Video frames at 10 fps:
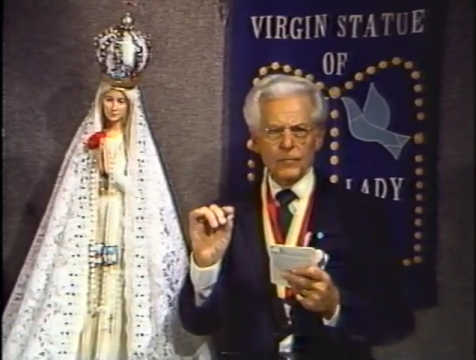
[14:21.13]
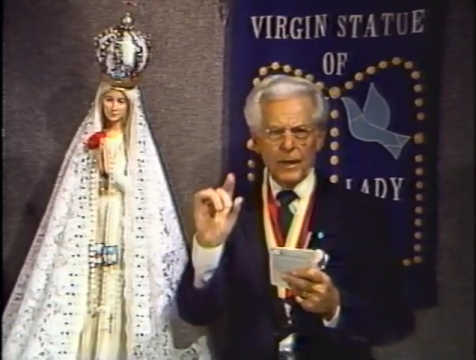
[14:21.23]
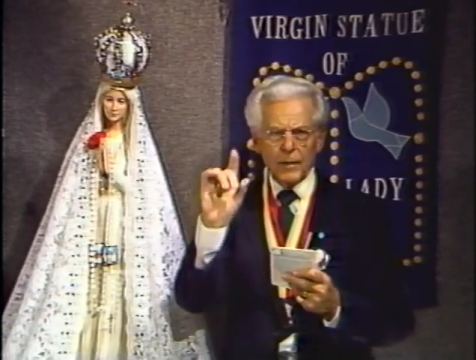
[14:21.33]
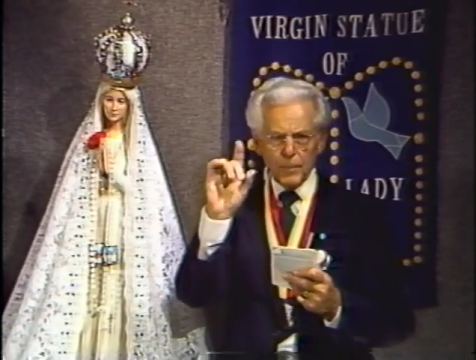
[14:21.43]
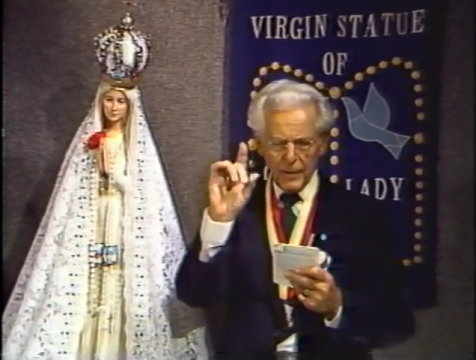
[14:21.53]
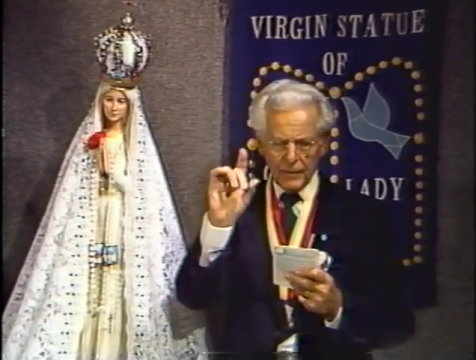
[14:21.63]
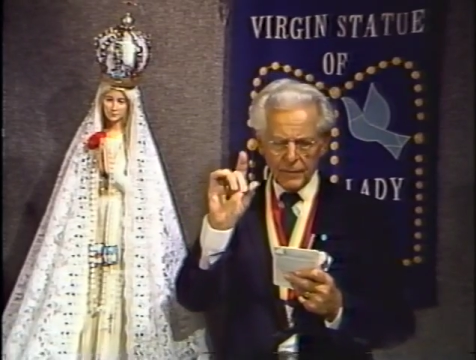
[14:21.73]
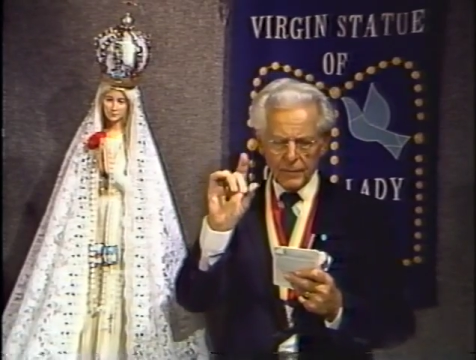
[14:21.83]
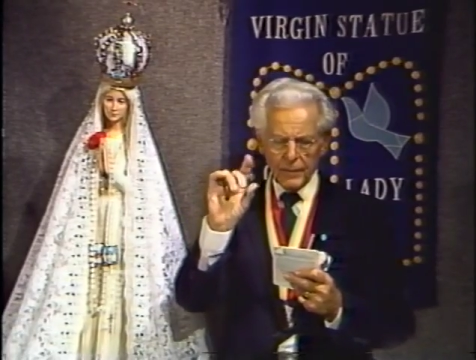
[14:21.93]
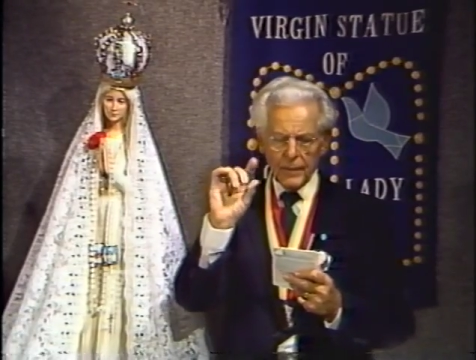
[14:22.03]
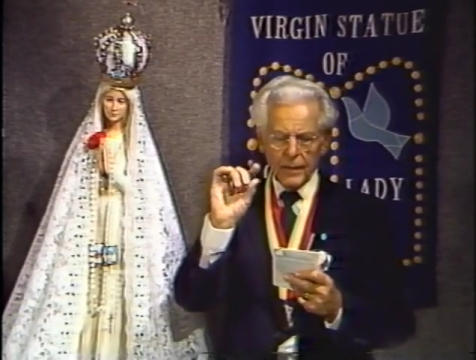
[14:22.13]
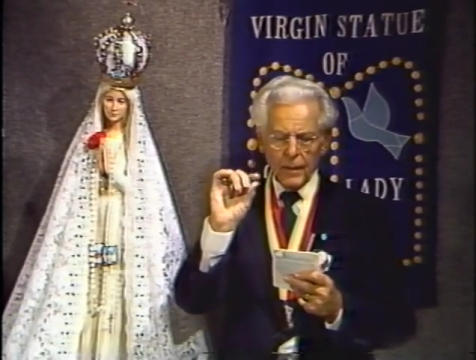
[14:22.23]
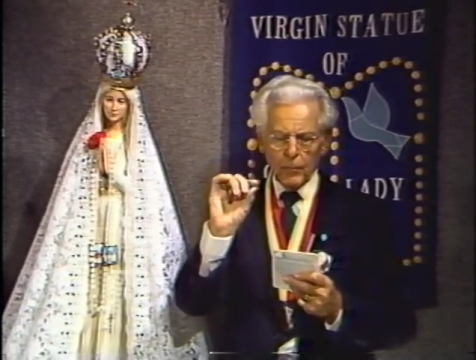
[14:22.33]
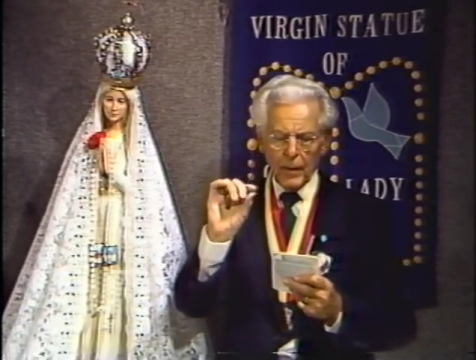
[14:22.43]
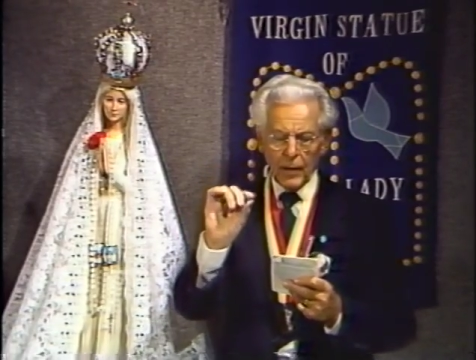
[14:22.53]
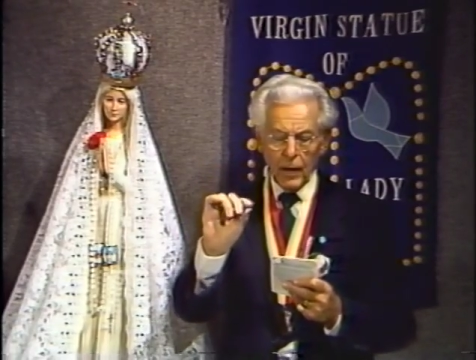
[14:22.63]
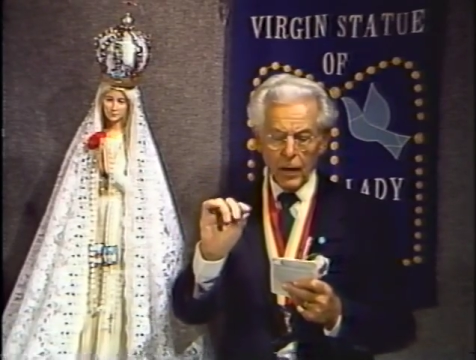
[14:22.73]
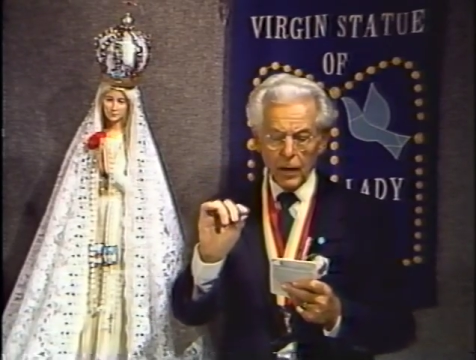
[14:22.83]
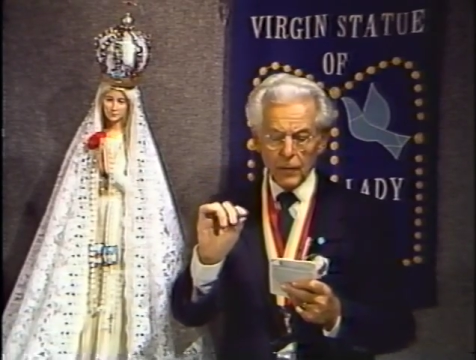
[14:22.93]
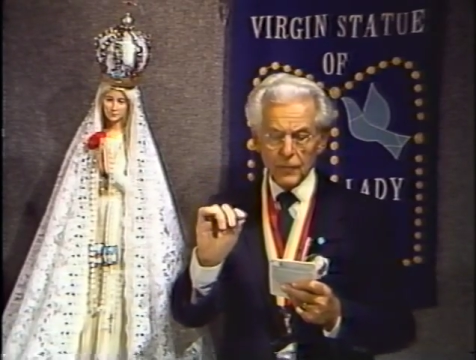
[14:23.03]
I repeat, my
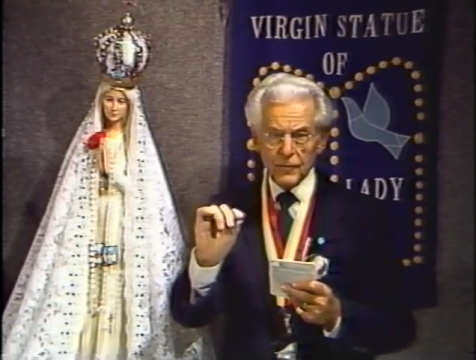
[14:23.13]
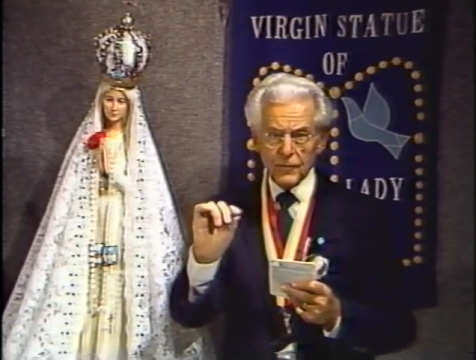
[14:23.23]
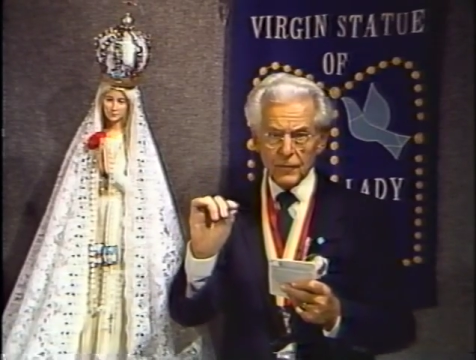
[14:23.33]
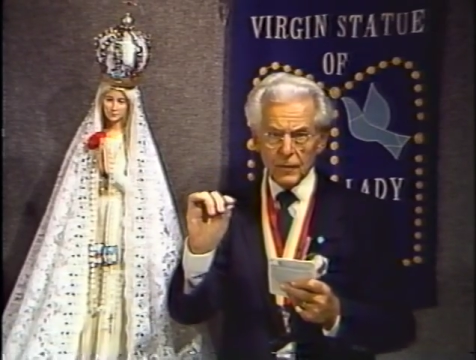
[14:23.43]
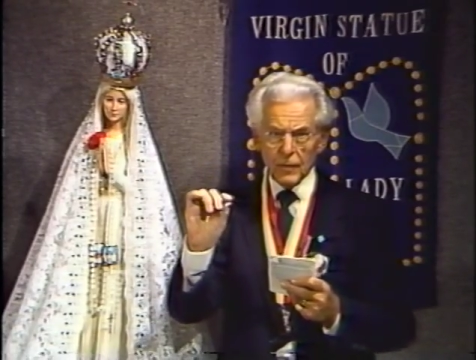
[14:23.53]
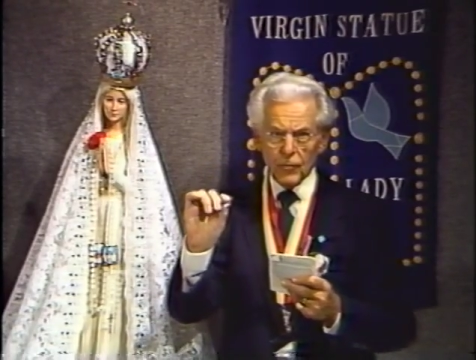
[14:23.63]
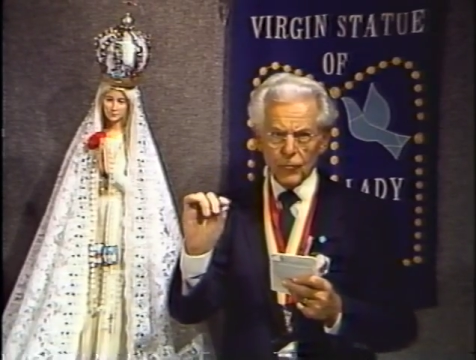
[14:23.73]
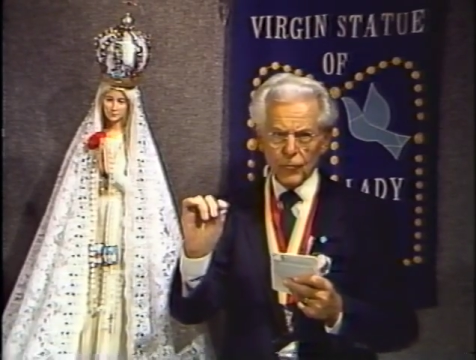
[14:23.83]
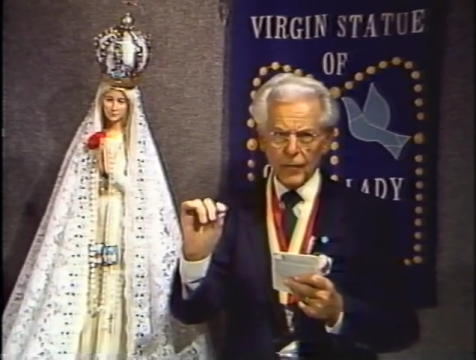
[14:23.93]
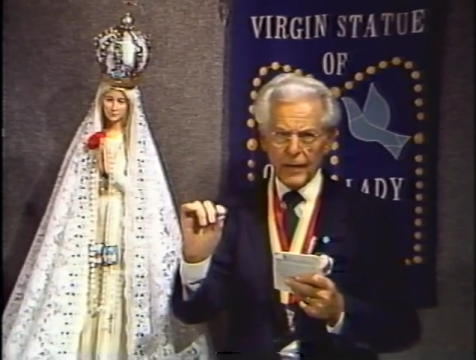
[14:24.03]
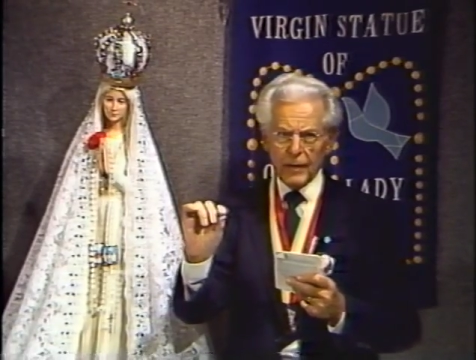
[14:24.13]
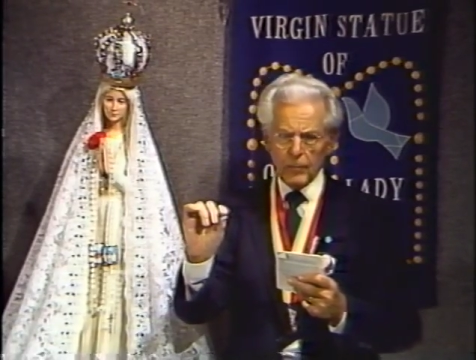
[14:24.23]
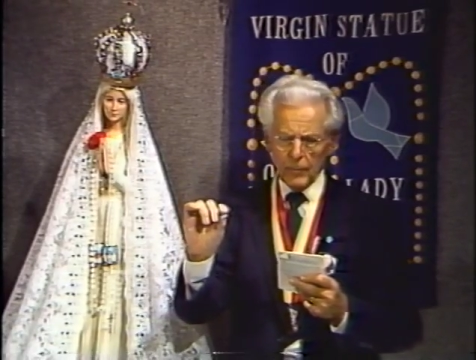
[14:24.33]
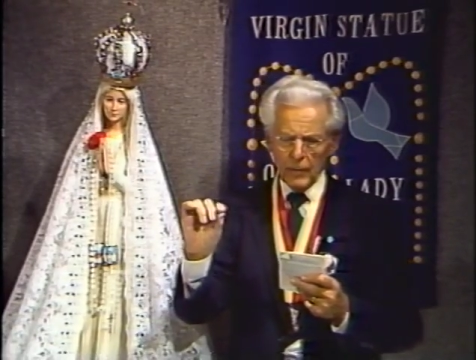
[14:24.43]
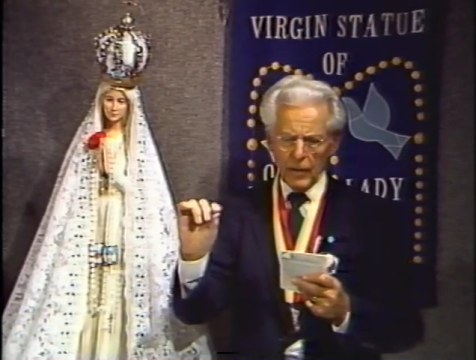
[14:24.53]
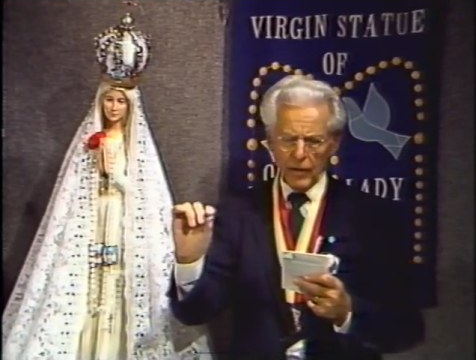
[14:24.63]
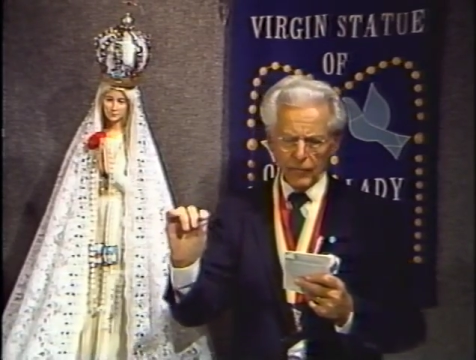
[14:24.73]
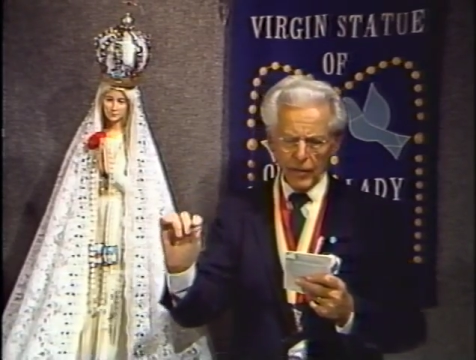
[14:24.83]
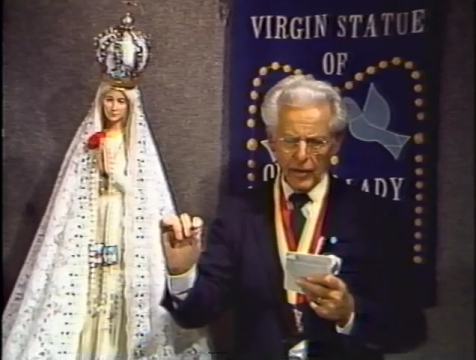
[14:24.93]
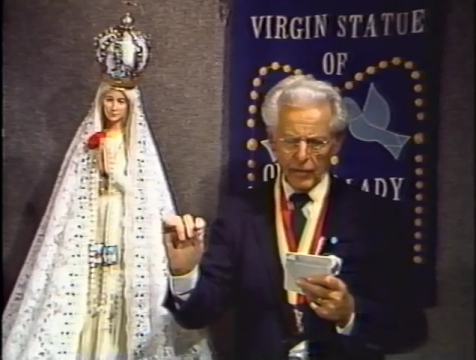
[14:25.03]
heart's flame of
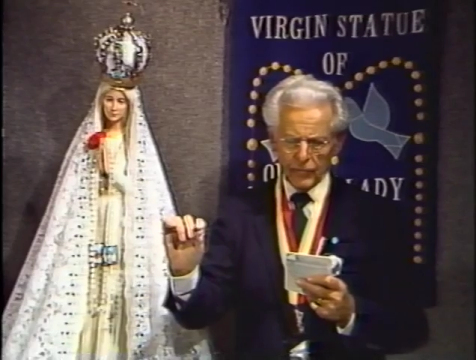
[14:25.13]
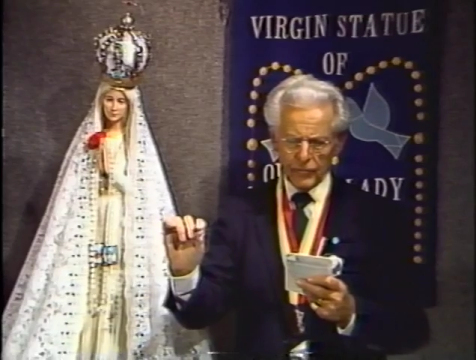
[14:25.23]
love.